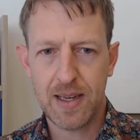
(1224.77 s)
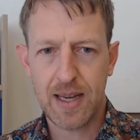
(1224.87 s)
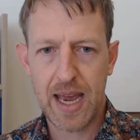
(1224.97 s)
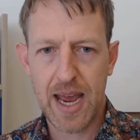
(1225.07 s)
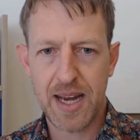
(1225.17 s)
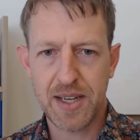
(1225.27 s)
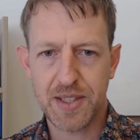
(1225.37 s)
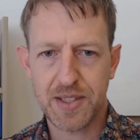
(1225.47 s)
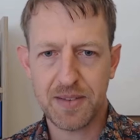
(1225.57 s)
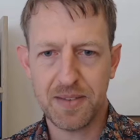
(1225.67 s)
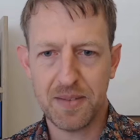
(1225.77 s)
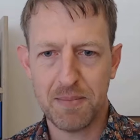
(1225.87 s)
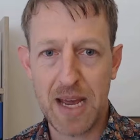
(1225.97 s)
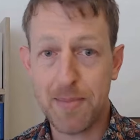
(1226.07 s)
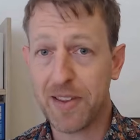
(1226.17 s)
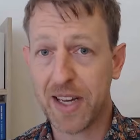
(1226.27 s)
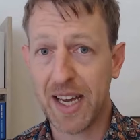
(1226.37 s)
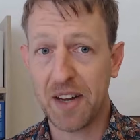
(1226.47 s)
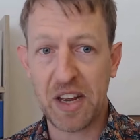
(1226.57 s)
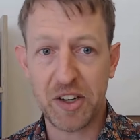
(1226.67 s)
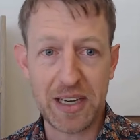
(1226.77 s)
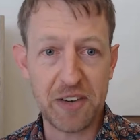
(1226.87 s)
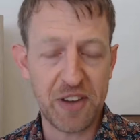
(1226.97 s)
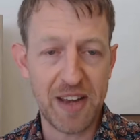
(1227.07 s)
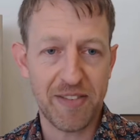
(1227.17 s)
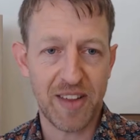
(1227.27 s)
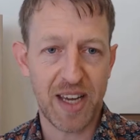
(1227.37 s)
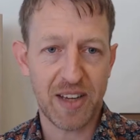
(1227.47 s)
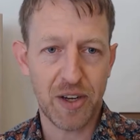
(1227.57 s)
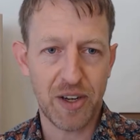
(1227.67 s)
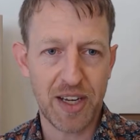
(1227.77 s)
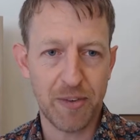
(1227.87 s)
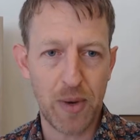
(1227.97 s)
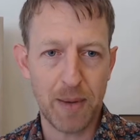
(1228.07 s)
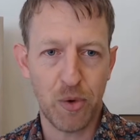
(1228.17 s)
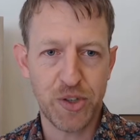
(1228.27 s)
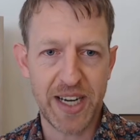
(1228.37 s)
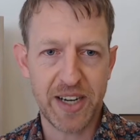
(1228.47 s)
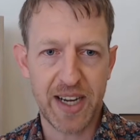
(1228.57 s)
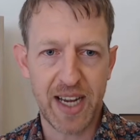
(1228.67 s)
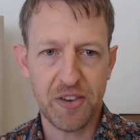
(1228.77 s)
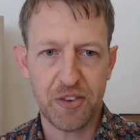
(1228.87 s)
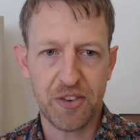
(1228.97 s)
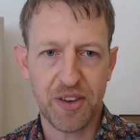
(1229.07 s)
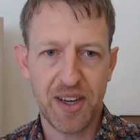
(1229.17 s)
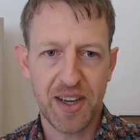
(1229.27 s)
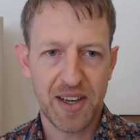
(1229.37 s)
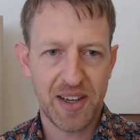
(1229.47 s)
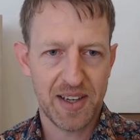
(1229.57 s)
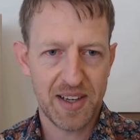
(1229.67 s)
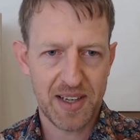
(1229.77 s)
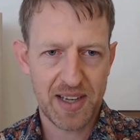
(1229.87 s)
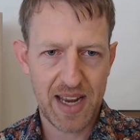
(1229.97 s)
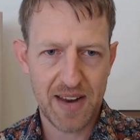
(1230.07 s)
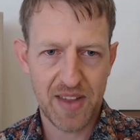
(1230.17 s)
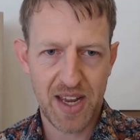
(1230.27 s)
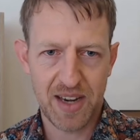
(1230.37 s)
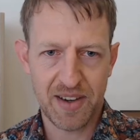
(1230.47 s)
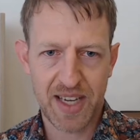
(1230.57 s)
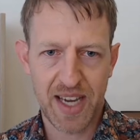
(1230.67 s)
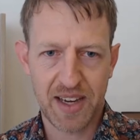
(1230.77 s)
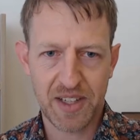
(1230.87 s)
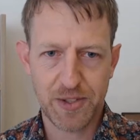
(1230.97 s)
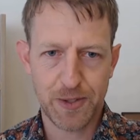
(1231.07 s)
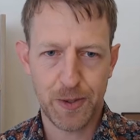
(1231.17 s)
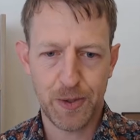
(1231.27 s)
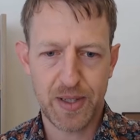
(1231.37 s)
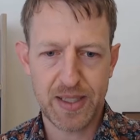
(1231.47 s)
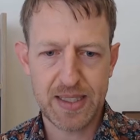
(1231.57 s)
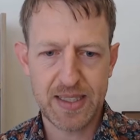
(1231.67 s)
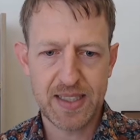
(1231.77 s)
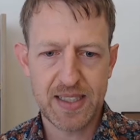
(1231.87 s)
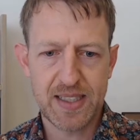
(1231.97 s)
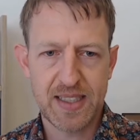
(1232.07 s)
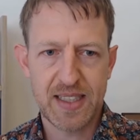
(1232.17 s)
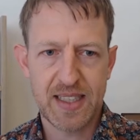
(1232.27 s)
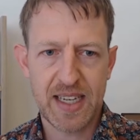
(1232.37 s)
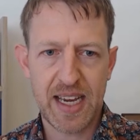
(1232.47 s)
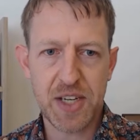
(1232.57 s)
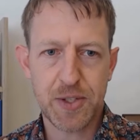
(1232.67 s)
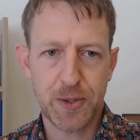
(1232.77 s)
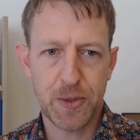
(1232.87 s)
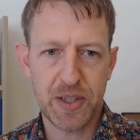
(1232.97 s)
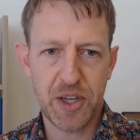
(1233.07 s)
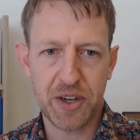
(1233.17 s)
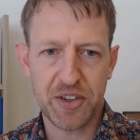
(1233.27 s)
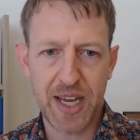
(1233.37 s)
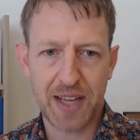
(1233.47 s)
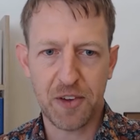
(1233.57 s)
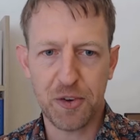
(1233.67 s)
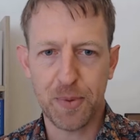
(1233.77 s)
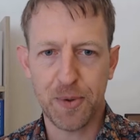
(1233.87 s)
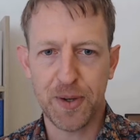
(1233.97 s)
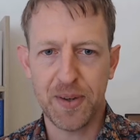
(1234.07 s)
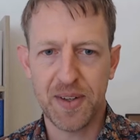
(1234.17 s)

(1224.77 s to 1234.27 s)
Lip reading: and maybe the king's actually safe there. You could give one more check, I guess, and then king to e2, and you could take this pawn.